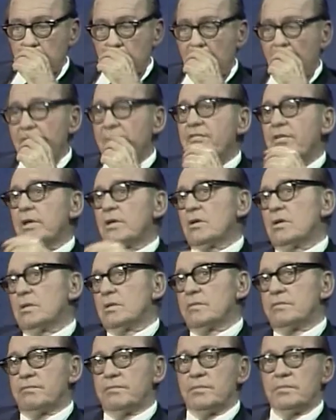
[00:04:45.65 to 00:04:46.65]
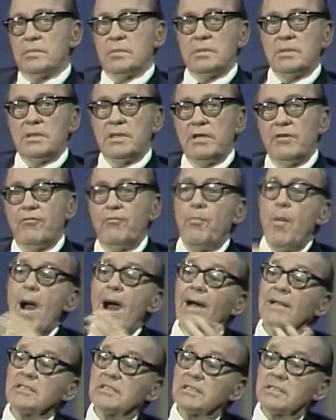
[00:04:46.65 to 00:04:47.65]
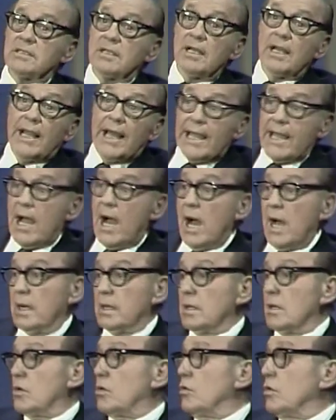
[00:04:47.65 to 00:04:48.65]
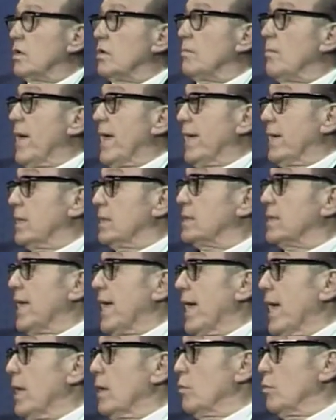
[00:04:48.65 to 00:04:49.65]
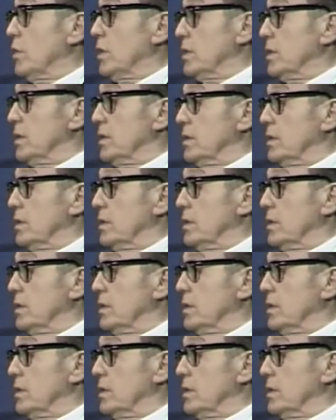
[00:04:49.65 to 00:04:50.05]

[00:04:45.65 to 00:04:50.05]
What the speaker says: I figure if Ponce de Leon couldn't make it, the hell with it.